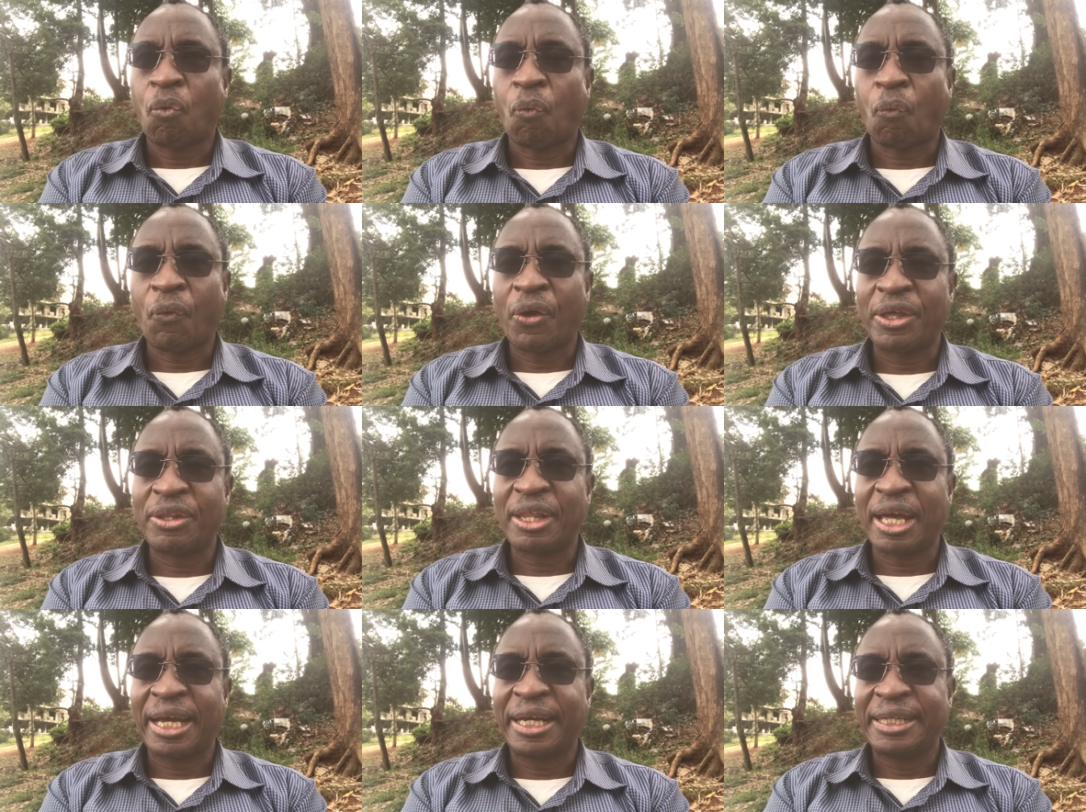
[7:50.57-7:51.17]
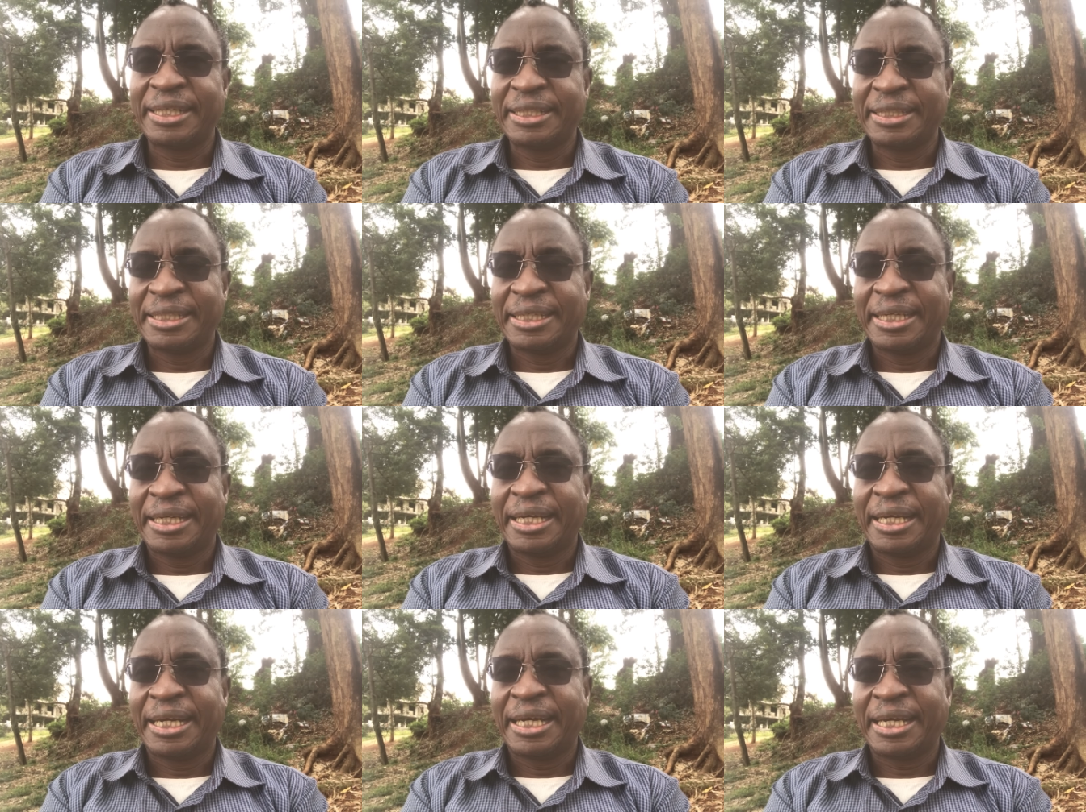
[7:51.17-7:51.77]
whether
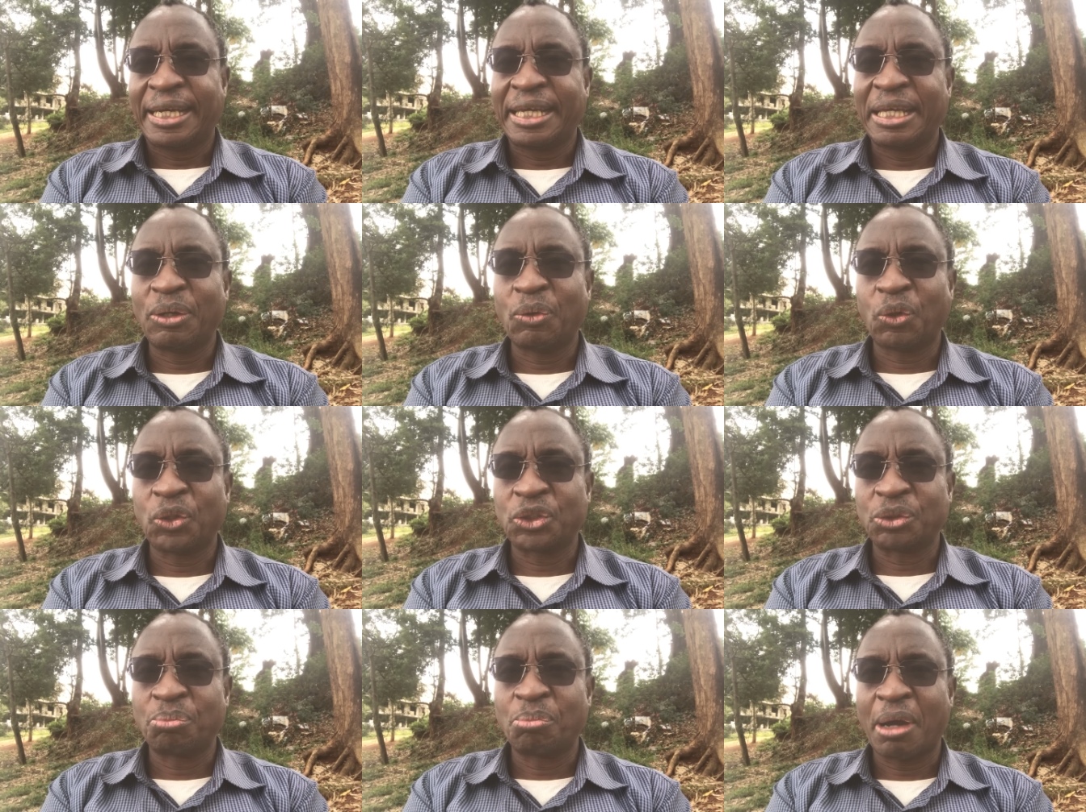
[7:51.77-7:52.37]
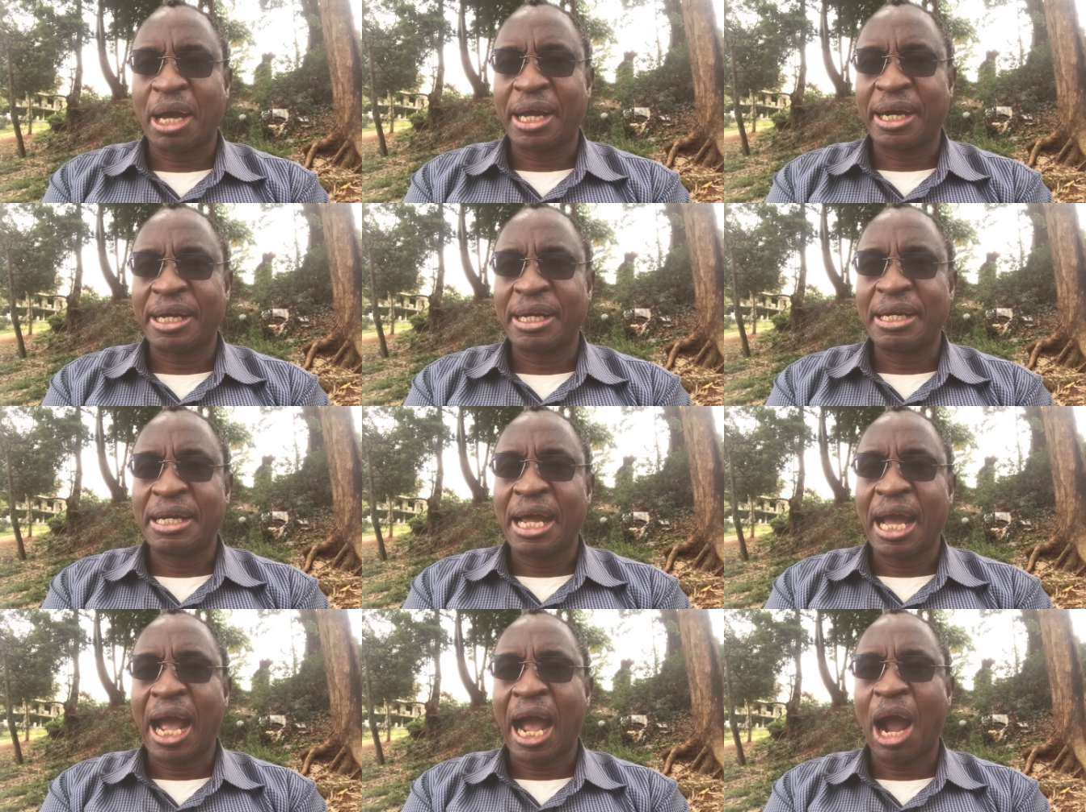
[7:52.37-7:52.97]
he was
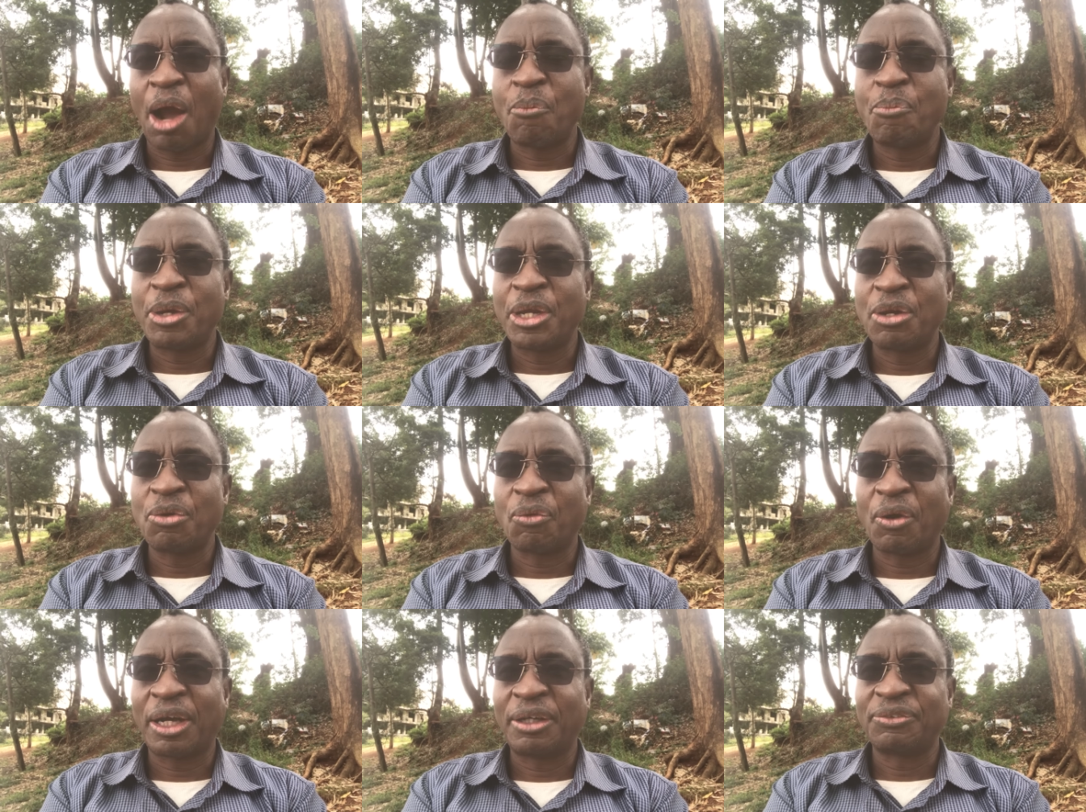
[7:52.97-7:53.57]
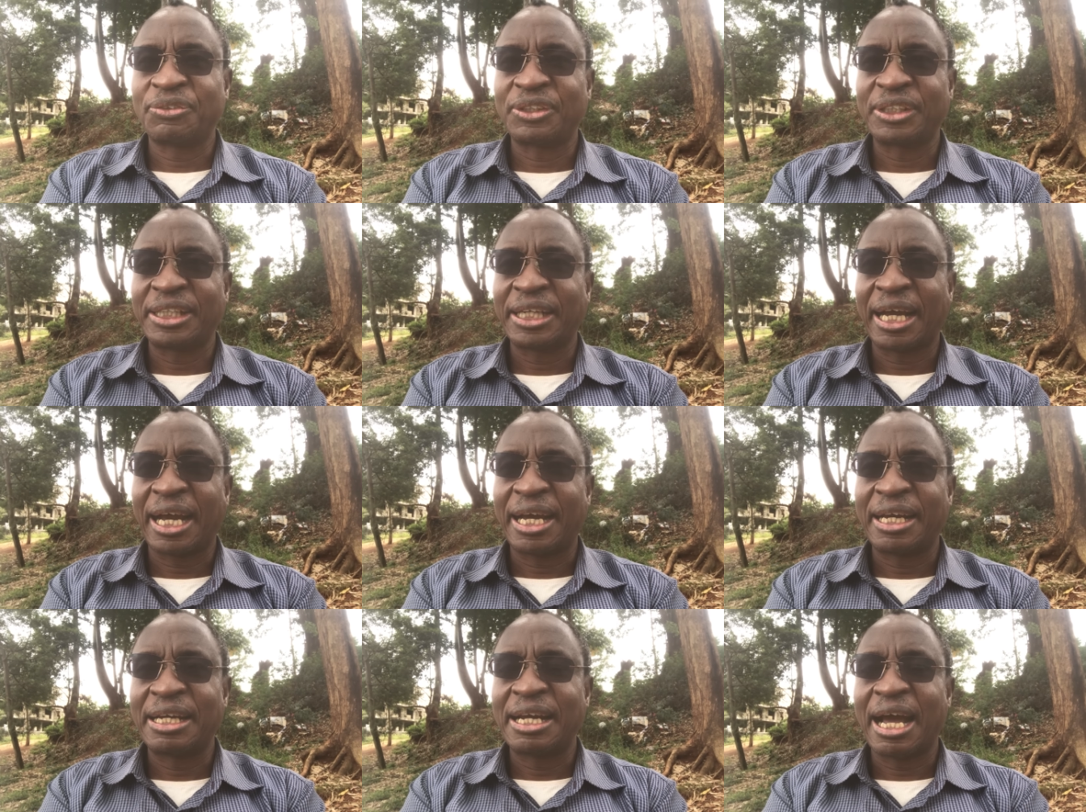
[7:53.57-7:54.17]
married, how many wives he
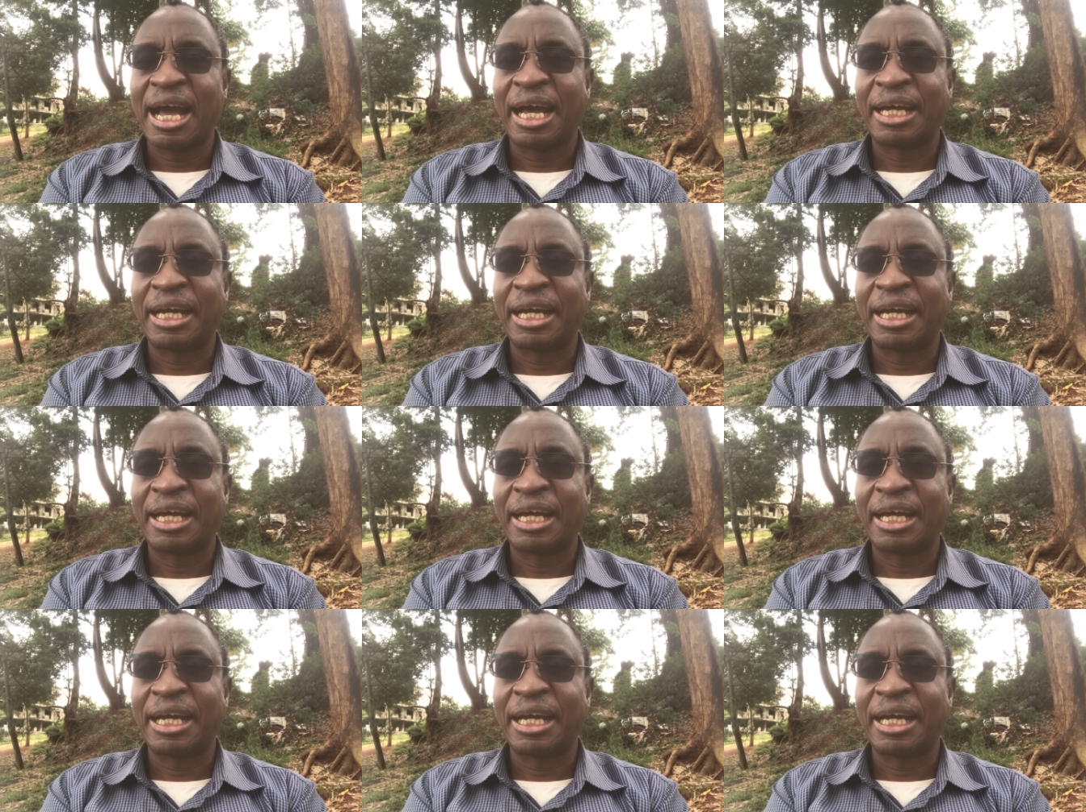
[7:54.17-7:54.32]
had,